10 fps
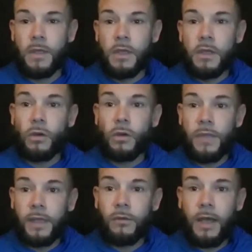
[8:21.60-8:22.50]
So
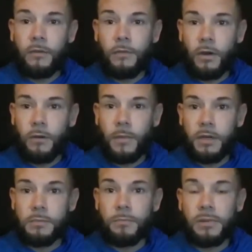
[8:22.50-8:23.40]
thank you guys very
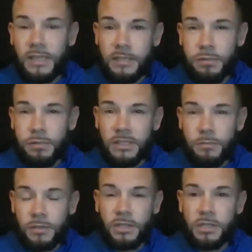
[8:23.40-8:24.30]
much. Please, please,
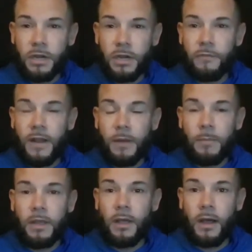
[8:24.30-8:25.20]
please share. Find
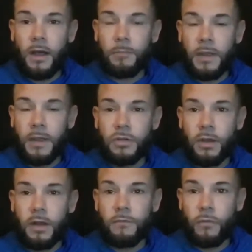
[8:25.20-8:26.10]
me on
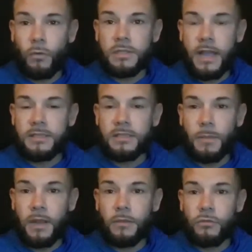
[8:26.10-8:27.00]
Patreon
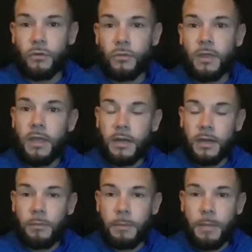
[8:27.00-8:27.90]
/Demand the Truth. And
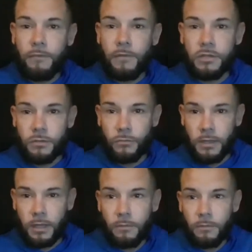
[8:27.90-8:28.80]
I'll be back very soon.
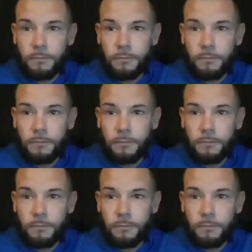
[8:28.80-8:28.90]
Thank you.